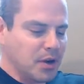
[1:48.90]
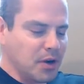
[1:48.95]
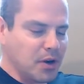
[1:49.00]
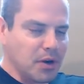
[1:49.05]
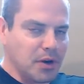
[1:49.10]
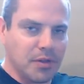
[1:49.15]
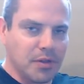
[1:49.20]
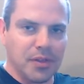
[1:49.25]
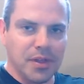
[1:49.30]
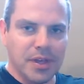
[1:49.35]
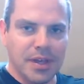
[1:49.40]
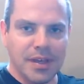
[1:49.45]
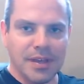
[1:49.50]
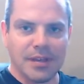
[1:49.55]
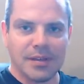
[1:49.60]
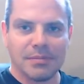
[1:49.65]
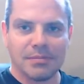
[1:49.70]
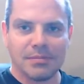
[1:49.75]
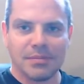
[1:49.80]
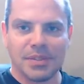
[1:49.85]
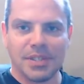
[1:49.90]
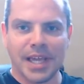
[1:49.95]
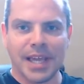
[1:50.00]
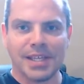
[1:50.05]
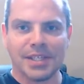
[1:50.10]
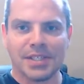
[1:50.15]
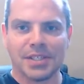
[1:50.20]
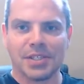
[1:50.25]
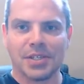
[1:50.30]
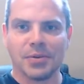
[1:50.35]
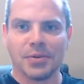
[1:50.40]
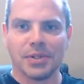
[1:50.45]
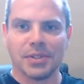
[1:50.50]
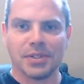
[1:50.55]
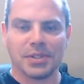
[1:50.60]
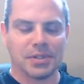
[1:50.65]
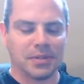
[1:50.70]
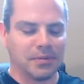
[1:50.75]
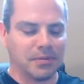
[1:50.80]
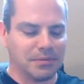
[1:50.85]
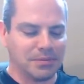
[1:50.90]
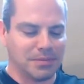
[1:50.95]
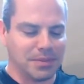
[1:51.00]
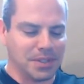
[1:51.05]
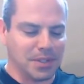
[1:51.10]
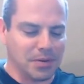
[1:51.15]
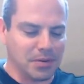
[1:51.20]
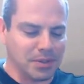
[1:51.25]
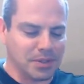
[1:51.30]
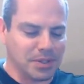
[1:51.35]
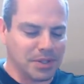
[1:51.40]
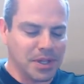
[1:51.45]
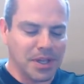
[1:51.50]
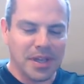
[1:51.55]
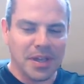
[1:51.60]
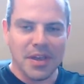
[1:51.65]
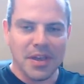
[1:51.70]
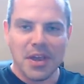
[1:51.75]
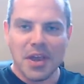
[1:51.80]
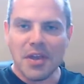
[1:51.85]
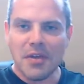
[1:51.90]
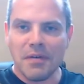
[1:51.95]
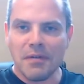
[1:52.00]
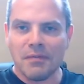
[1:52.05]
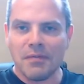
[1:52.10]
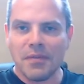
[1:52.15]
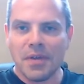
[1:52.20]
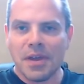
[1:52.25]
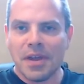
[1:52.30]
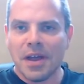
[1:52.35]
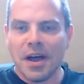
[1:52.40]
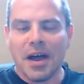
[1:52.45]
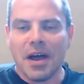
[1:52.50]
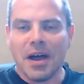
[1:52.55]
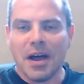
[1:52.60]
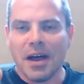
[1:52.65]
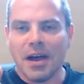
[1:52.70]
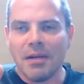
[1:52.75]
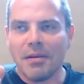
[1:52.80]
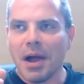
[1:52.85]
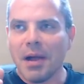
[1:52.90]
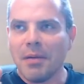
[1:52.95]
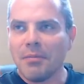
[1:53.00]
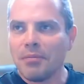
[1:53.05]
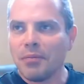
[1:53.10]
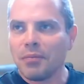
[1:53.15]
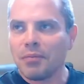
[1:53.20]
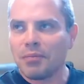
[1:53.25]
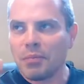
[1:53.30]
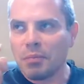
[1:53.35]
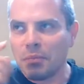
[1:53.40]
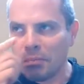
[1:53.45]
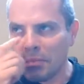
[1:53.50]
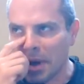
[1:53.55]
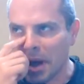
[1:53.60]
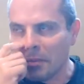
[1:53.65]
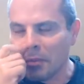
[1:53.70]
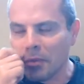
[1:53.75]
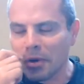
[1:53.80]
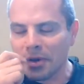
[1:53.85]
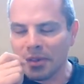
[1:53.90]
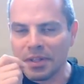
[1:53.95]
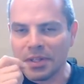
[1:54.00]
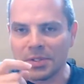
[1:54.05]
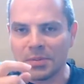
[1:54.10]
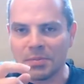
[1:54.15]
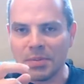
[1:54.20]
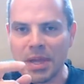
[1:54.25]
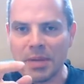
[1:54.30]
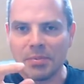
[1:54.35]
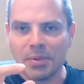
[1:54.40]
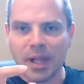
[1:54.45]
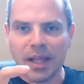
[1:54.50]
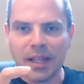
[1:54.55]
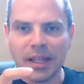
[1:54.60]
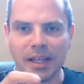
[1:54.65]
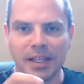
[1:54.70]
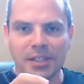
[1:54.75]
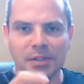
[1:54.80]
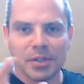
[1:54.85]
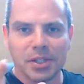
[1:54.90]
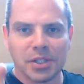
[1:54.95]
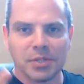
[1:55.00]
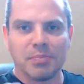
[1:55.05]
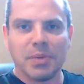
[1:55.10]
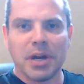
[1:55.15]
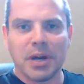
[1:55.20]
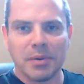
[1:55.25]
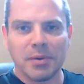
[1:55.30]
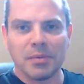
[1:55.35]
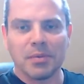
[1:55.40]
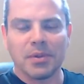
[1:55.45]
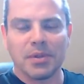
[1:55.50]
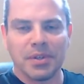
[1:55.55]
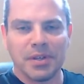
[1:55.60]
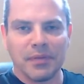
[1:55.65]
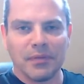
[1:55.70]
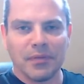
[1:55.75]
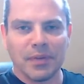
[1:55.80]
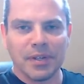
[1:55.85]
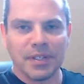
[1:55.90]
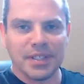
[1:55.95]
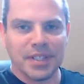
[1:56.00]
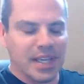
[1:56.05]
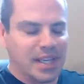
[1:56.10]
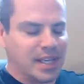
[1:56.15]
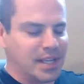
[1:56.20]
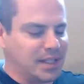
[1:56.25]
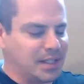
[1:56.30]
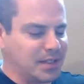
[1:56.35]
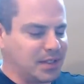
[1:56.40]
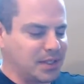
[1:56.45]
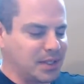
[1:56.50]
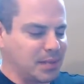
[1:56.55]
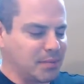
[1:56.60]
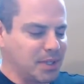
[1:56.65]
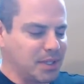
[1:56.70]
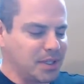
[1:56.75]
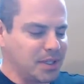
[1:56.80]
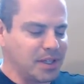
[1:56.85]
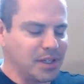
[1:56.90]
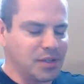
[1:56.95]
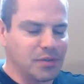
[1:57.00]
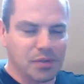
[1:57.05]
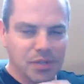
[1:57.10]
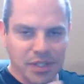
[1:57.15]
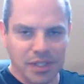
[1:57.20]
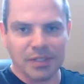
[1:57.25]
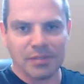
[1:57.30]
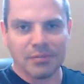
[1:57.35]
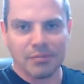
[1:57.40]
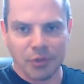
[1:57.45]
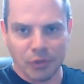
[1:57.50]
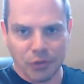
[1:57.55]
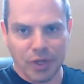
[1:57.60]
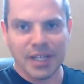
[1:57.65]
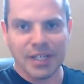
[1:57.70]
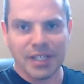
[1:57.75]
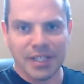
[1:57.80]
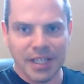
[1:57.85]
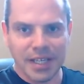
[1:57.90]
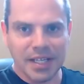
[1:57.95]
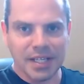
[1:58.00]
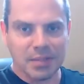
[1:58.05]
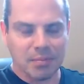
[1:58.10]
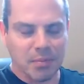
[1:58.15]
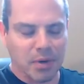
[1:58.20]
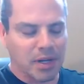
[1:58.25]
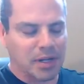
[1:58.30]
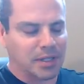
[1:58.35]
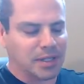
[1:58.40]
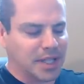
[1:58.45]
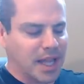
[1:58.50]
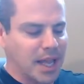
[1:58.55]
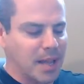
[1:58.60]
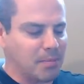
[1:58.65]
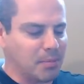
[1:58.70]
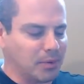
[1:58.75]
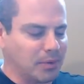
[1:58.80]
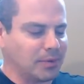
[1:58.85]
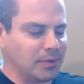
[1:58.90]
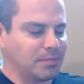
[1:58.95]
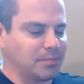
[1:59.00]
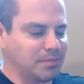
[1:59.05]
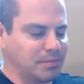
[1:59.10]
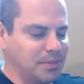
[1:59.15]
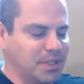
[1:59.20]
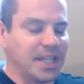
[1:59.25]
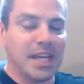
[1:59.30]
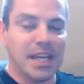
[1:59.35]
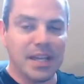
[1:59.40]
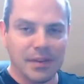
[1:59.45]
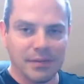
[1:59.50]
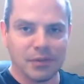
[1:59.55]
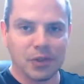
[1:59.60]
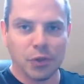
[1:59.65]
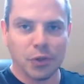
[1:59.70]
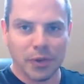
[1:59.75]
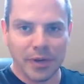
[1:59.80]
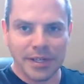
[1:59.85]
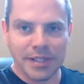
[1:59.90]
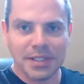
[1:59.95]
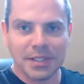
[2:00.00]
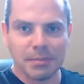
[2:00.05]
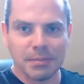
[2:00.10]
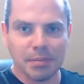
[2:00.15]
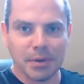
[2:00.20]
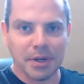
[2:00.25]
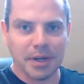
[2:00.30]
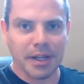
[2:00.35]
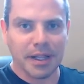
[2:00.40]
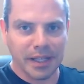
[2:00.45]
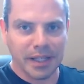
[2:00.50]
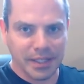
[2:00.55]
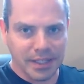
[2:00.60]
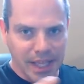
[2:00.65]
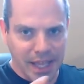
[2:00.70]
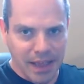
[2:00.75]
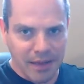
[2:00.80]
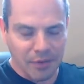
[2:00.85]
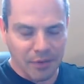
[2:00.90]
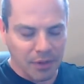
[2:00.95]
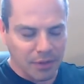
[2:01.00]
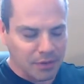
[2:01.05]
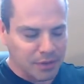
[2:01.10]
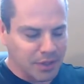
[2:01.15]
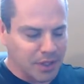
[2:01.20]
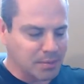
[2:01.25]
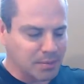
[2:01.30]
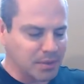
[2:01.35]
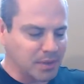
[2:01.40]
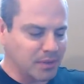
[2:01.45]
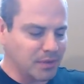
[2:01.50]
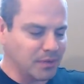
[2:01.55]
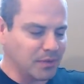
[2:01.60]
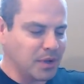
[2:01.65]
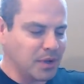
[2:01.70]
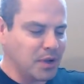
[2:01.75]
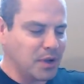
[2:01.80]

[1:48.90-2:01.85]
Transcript: earthy taste to it. So it's it, I, I'm I'm one of these people. I like to experiment with different teas. I mean, I usually green tea is my staple tea of choice, but I like to have other types of